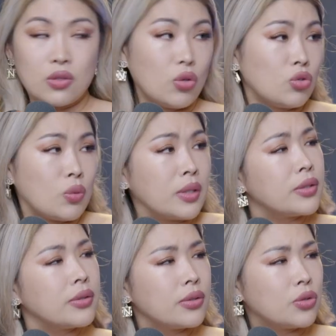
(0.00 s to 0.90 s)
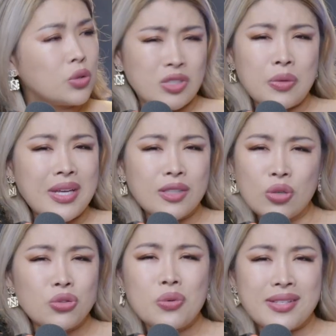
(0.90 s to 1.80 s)
Don't do it. 2 shows a week,
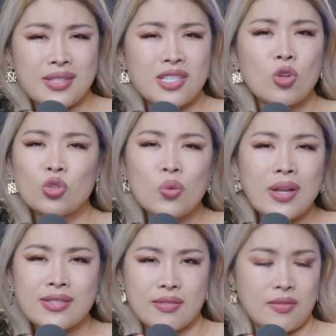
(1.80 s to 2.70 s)
don't do it. Just don't do it.